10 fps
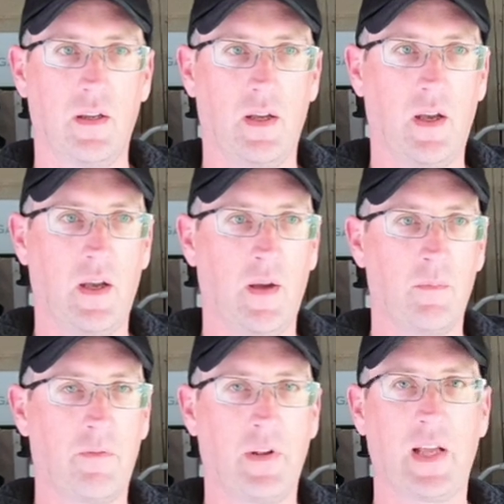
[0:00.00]

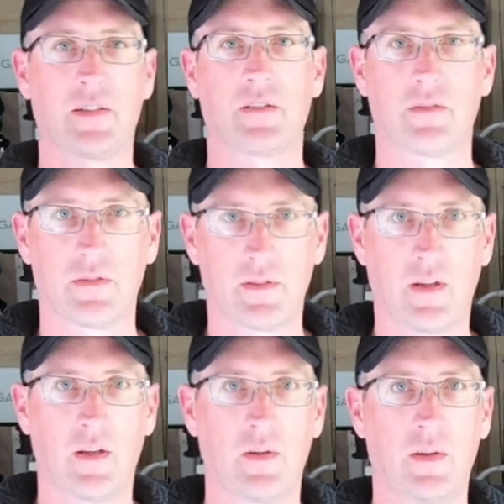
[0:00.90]
um, flats.
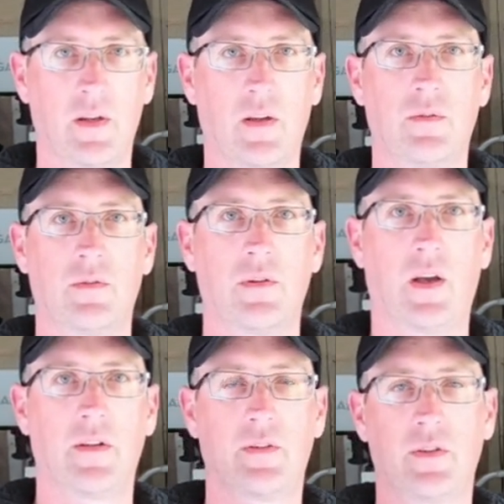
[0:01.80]
So, you know,
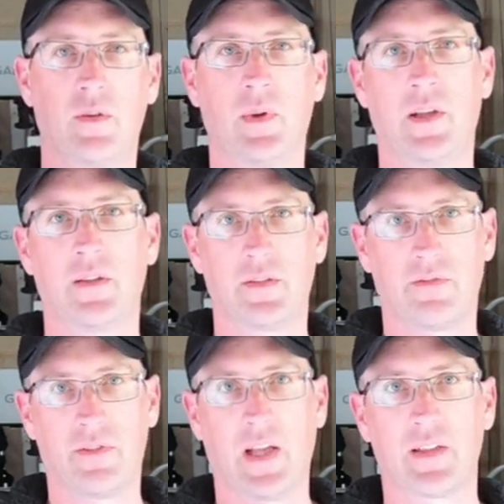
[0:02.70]
under two meters of
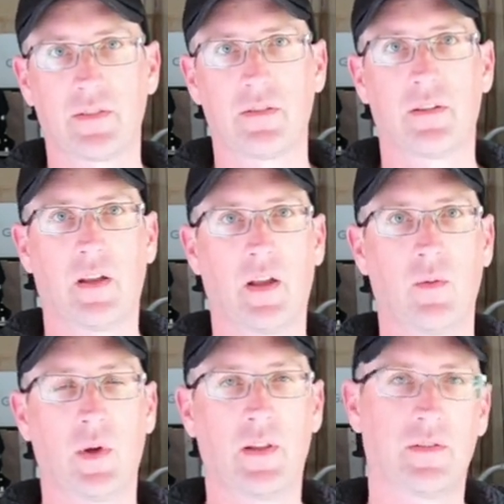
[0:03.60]
flats uh,
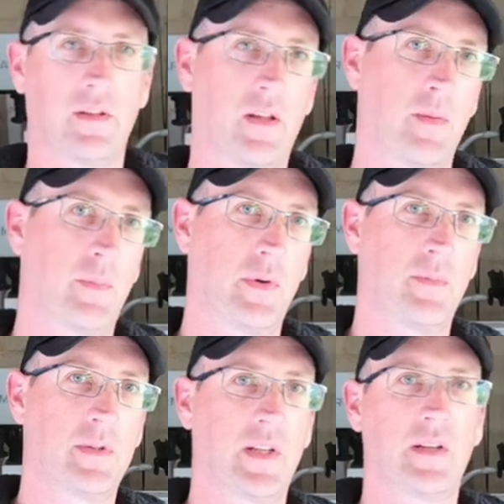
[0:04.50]
where there's a lot of
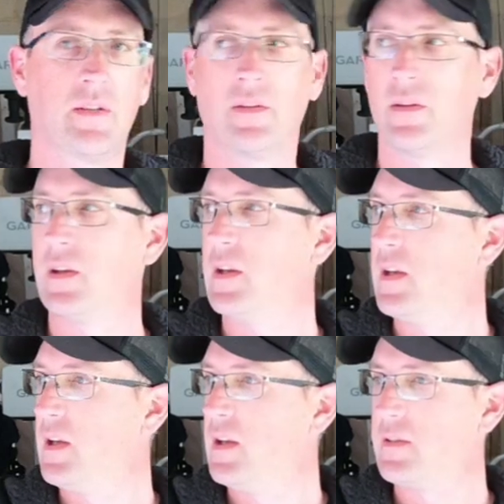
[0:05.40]
bream sitting.
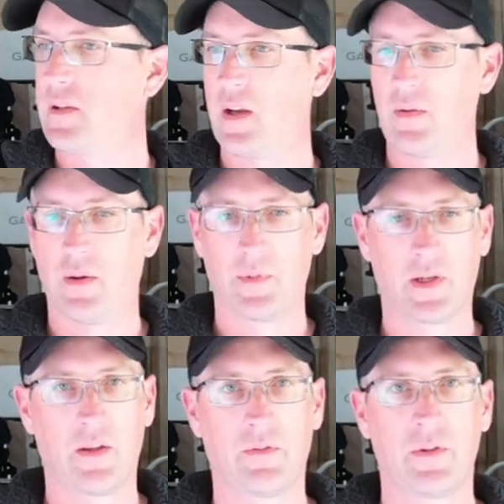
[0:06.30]
So I'm going to
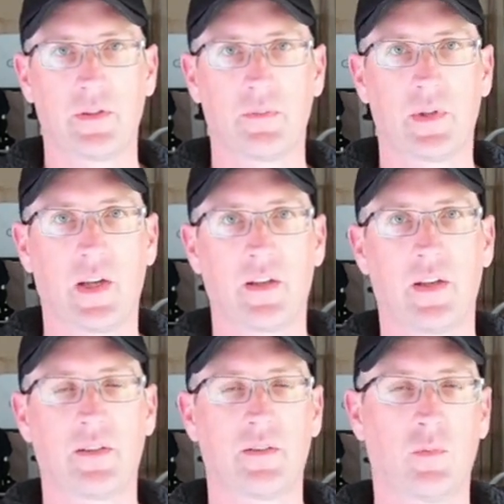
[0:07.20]
go through some
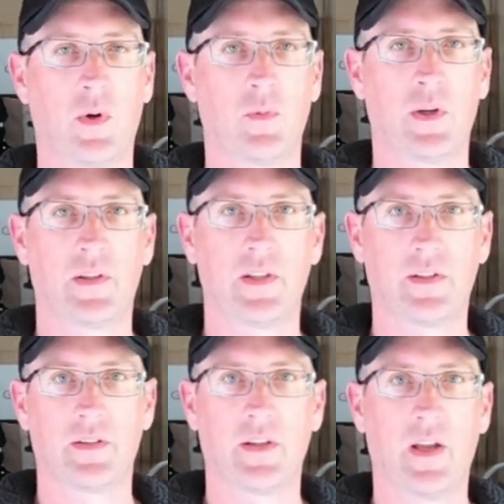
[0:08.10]
techniques of what worked
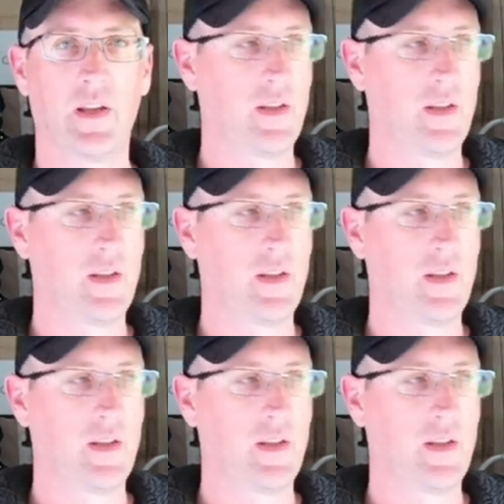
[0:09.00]
yesterday